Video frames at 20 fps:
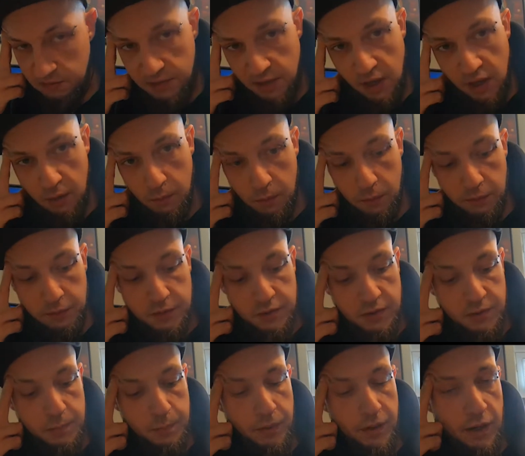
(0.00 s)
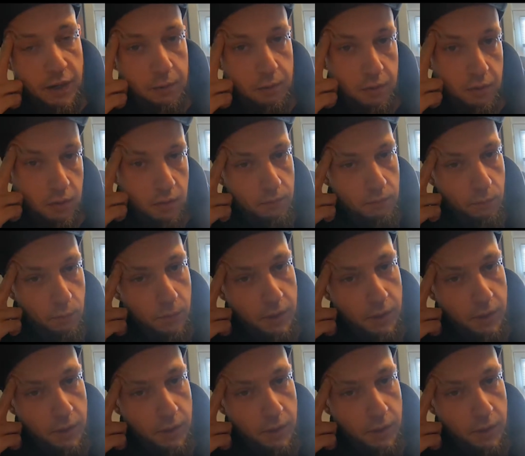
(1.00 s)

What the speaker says: downward spiral of